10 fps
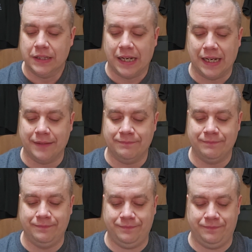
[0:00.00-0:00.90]

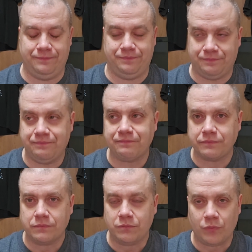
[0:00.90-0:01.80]
And
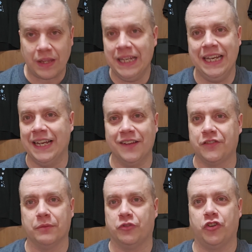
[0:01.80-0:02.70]
he ends
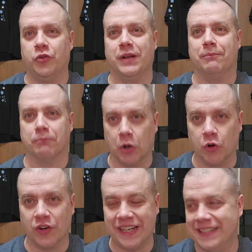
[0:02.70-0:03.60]
up shooting
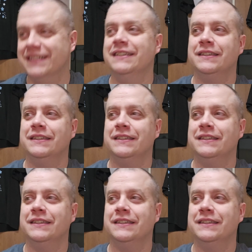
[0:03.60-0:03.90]
Murray.